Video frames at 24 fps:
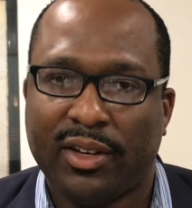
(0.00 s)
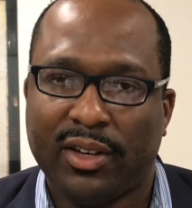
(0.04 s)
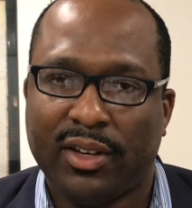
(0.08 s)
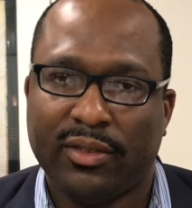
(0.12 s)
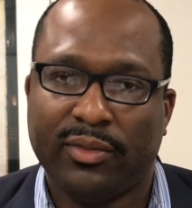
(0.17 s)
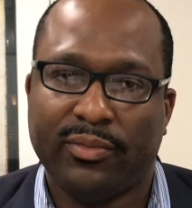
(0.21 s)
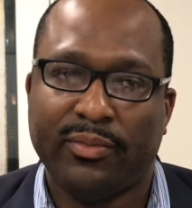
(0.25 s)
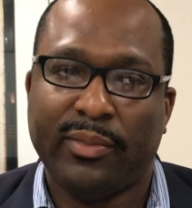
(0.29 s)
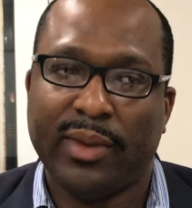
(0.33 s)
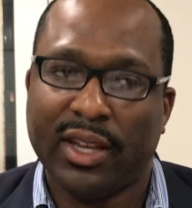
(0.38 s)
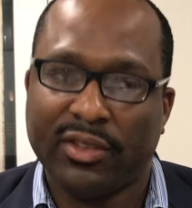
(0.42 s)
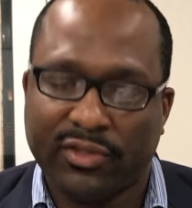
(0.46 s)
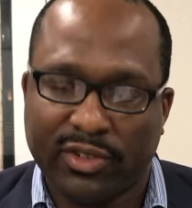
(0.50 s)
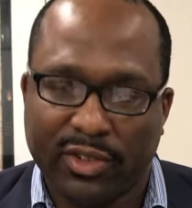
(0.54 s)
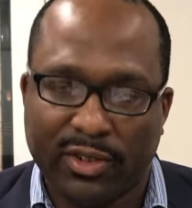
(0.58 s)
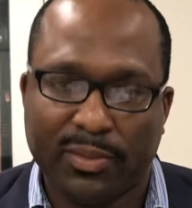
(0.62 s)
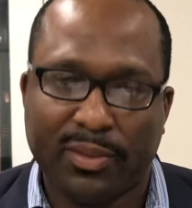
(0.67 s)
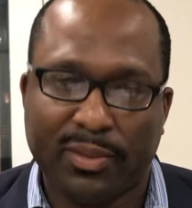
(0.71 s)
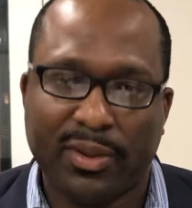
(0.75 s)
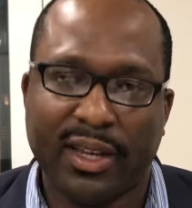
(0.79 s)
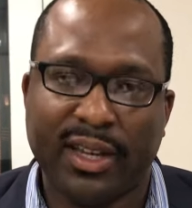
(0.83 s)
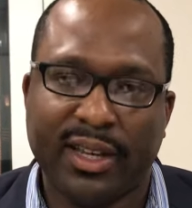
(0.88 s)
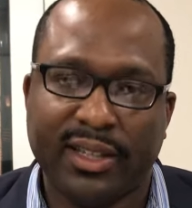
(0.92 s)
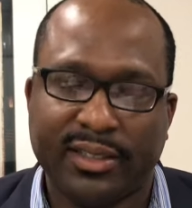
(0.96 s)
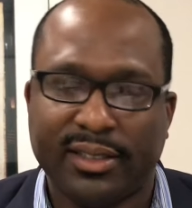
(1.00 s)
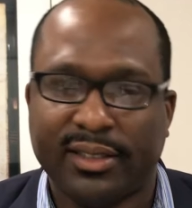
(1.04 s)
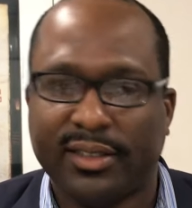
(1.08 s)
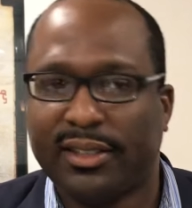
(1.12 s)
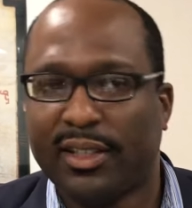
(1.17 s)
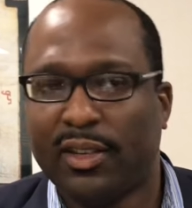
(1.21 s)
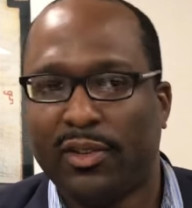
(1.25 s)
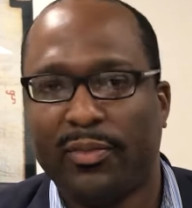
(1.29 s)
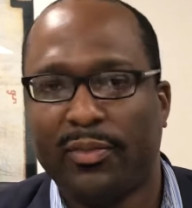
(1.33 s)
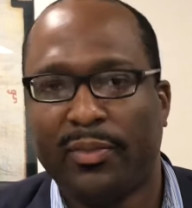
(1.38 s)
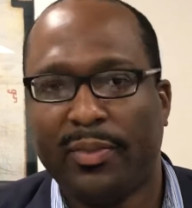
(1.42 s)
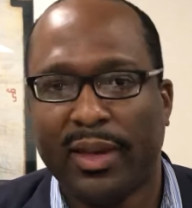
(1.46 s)
Metroplex is so
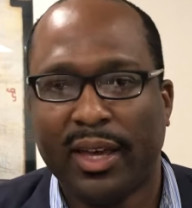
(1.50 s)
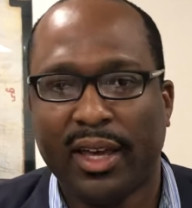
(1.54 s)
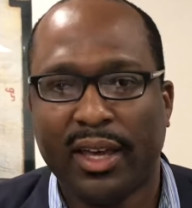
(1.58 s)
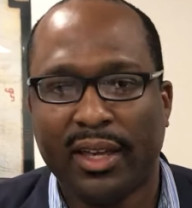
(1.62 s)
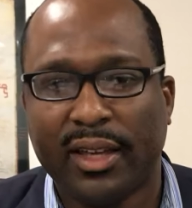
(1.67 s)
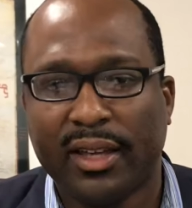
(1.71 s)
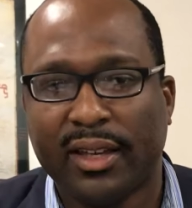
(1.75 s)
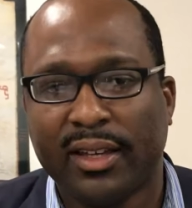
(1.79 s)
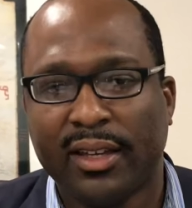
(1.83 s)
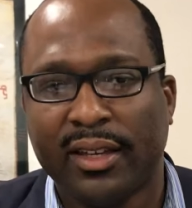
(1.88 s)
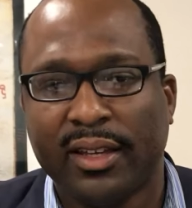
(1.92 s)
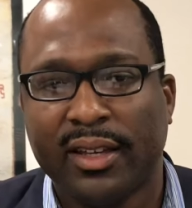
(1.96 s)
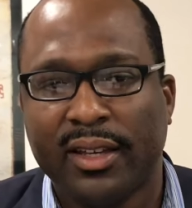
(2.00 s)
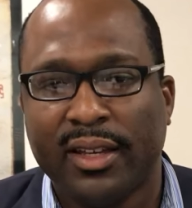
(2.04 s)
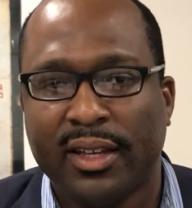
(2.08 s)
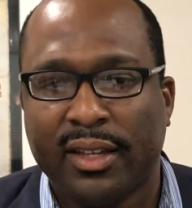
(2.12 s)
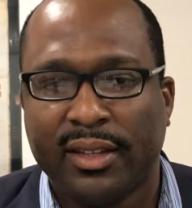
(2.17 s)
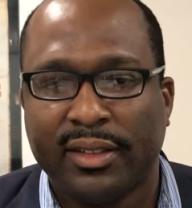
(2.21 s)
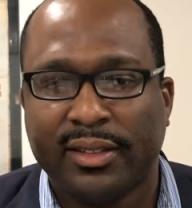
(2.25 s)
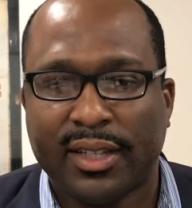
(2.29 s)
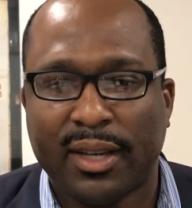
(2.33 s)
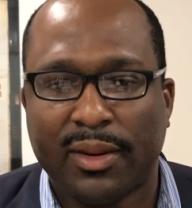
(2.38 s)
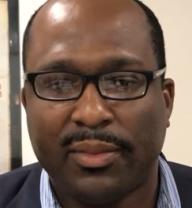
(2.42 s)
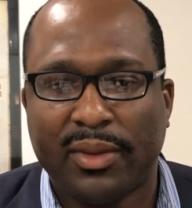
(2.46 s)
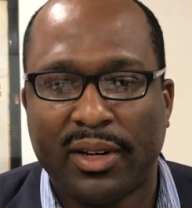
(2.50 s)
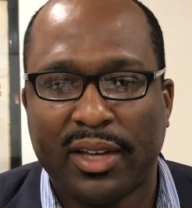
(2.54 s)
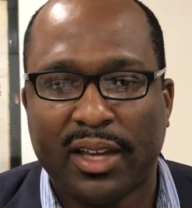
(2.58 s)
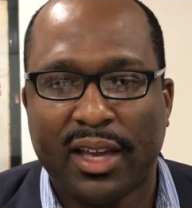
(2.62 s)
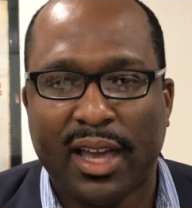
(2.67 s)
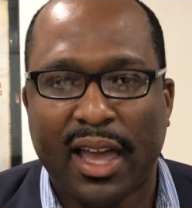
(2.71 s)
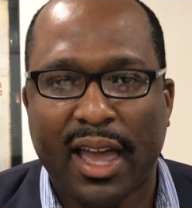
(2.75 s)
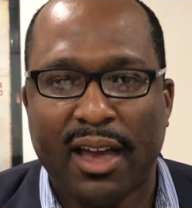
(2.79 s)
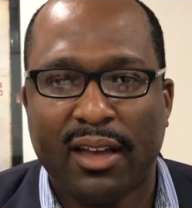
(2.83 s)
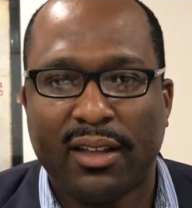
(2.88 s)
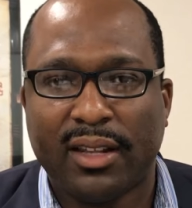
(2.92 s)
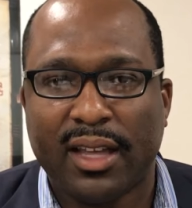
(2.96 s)
big, some of the
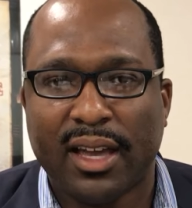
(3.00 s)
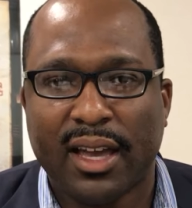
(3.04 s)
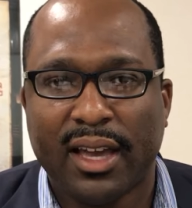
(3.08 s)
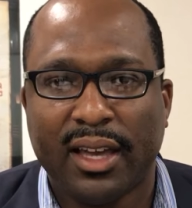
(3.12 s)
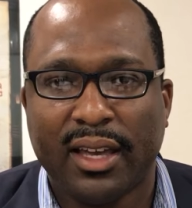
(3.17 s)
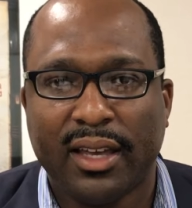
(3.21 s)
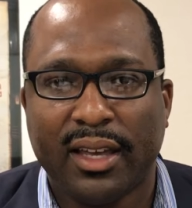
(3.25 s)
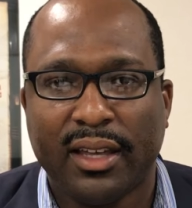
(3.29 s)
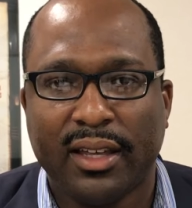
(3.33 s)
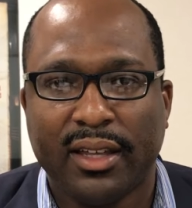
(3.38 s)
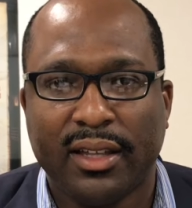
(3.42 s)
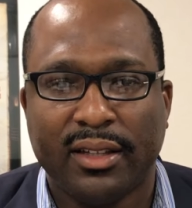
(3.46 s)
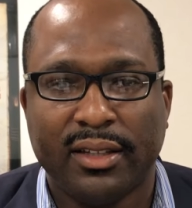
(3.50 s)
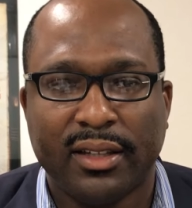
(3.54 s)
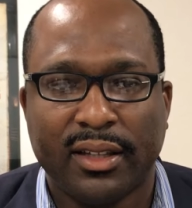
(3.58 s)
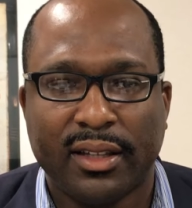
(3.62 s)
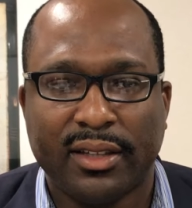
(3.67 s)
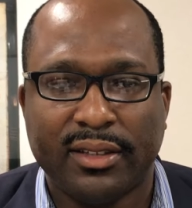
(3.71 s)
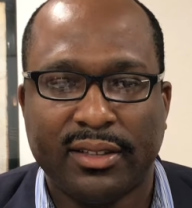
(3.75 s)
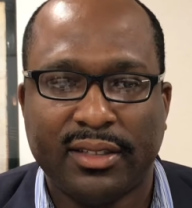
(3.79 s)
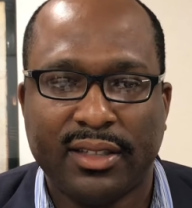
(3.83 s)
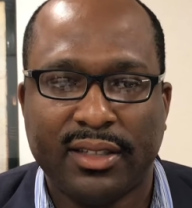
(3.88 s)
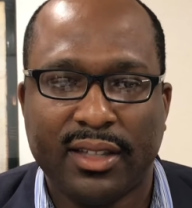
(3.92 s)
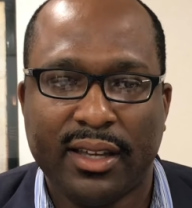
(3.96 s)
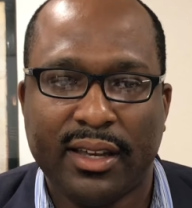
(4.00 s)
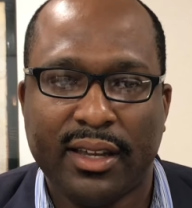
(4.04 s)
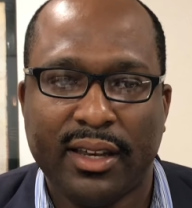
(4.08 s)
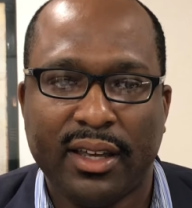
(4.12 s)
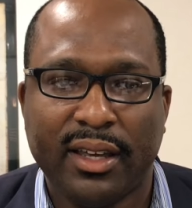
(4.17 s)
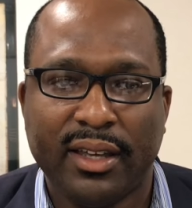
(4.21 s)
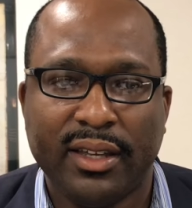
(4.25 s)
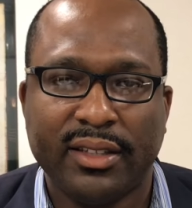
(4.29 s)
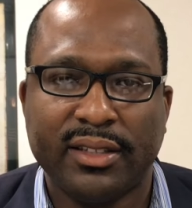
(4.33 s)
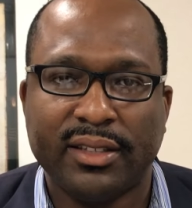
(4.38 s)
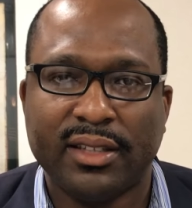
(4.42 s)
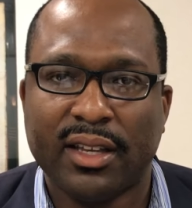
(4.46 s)
outlying
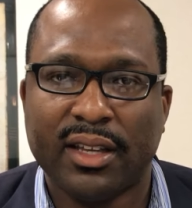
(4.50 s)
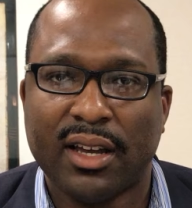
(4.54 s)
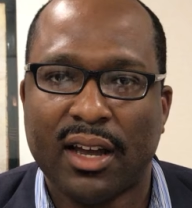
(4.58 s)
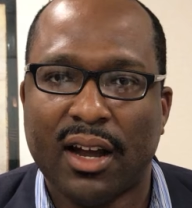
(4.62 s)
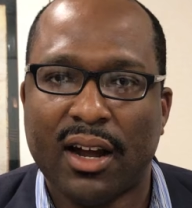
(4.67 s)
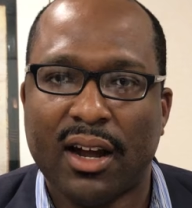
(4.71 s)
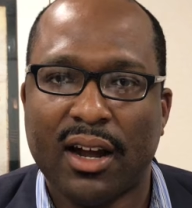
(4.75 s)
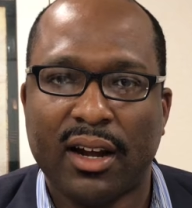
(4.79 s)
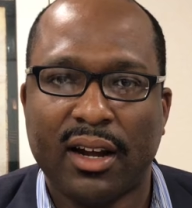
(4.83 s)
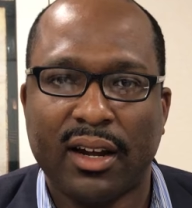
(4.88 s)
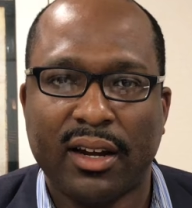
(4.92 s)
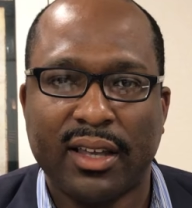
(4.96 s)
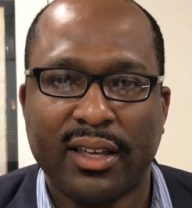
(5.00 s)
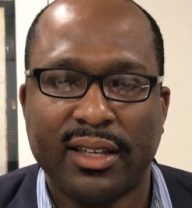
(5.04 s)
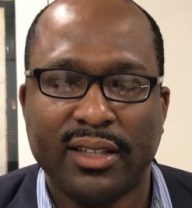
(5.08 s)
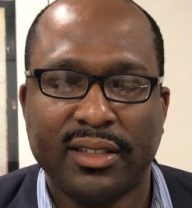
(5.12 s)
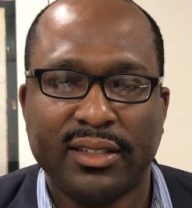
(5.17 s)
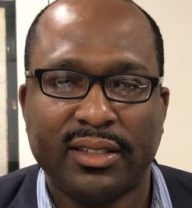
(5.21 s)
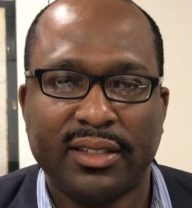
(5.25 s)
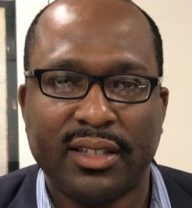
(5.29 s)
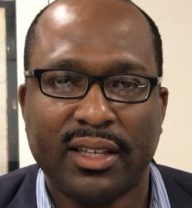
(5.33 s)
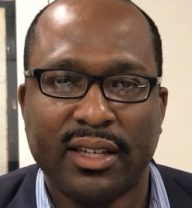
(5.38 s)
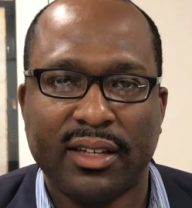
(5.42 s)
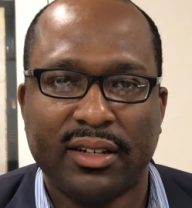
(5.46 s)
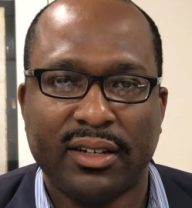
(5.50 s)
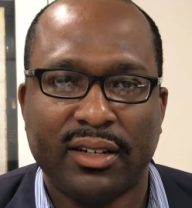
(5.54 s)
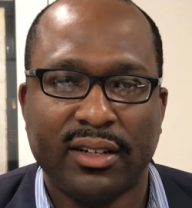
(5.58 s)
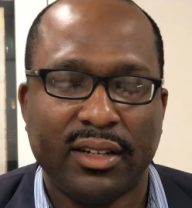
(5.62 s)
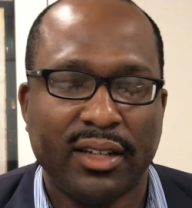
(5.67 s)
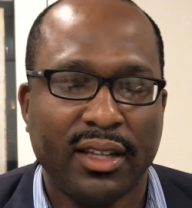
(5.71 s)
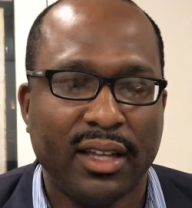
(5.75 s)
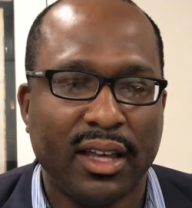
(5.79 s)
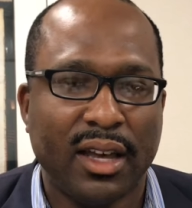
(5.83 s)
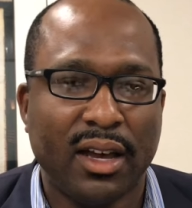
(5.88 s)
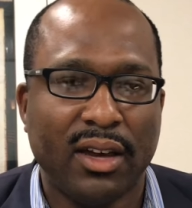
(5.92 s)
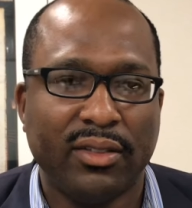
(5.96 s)
cities are considered
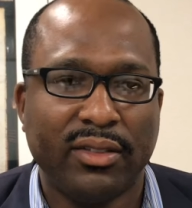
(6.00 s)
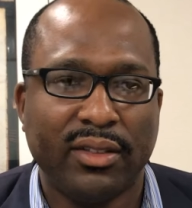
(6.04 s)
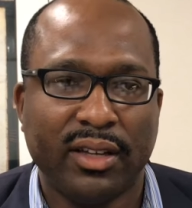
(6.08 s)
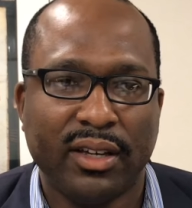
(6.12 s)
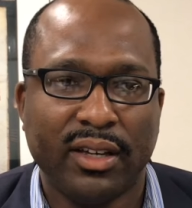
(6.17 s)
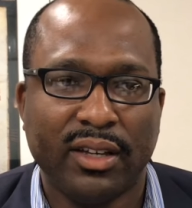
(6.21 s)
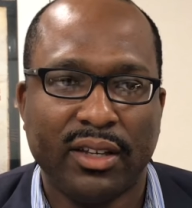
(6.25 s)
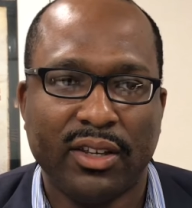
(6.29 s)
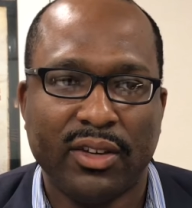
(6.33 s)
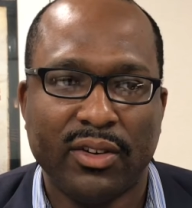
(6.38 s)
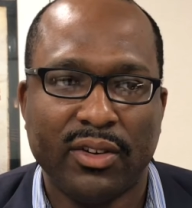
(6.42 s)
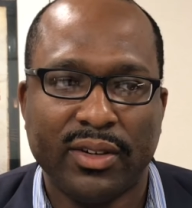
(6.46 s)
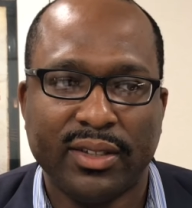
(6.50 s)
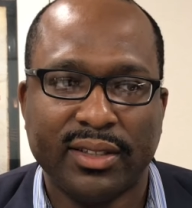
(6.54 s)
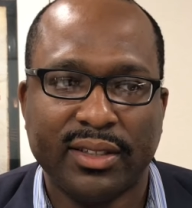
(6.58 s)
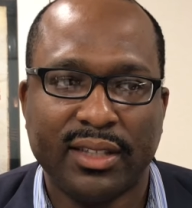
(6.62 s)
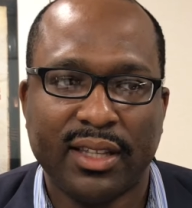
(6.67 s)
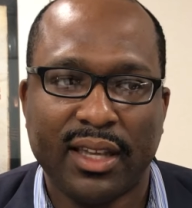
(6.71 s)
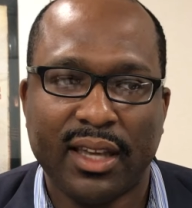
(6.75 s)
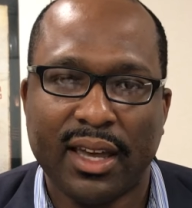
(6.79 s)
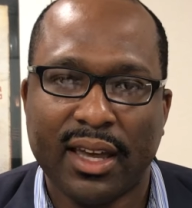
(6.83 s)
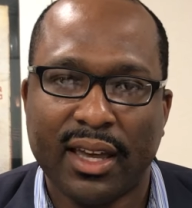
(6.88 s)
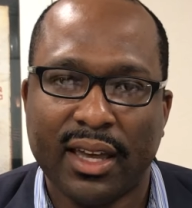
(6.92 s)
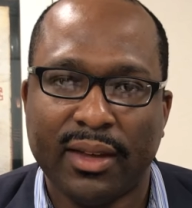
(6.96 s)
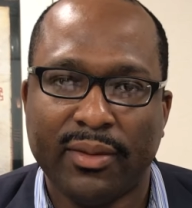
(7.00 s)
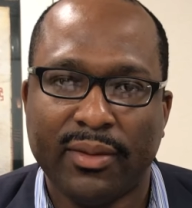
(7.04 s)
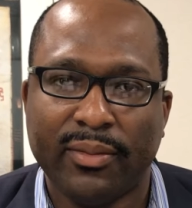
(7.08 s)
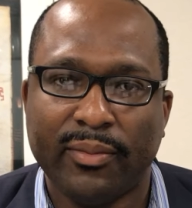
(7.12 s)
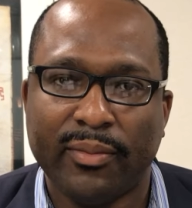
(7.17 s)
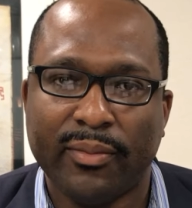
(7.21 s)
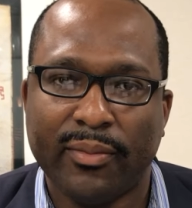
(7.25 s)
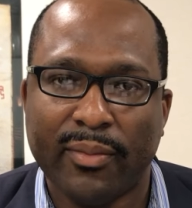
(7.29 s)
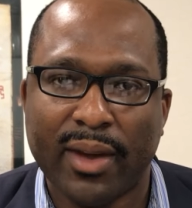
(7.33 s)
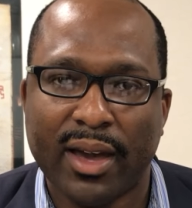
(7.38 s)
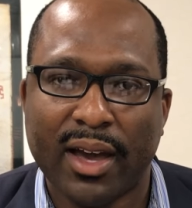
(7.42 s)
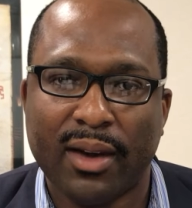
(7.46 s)
on the USDA
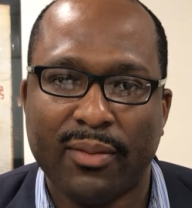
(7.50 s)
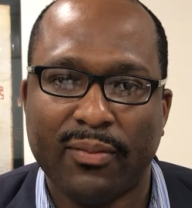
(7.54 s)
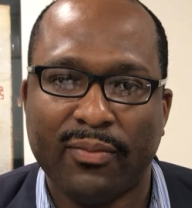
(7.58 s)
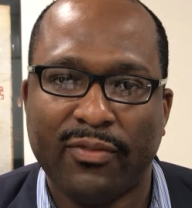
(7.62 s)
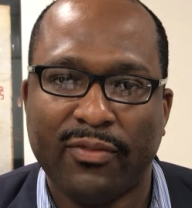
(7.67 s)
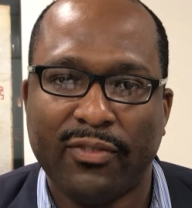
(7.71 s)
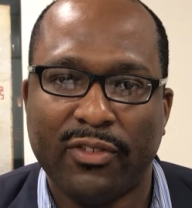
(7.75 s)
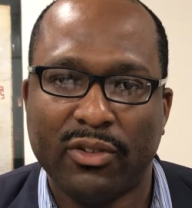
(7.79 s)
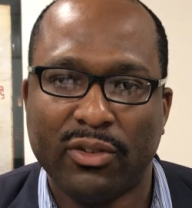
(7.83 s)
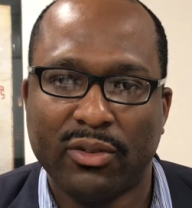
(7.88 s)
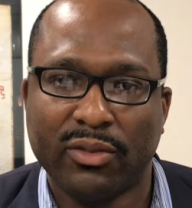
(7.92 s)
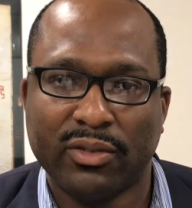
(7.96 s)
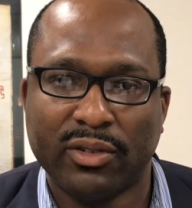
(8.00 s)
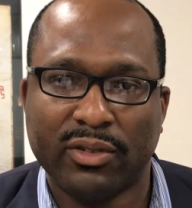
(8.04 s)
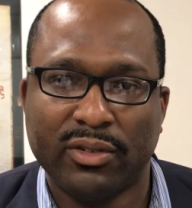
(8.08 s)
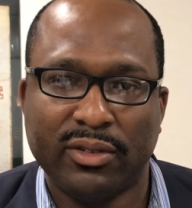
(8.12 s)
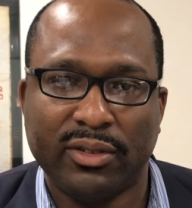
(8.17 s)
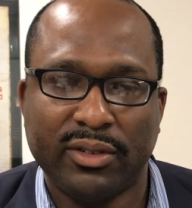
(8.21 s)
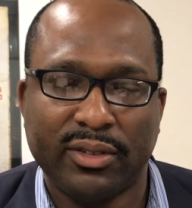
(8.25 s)
map for rural.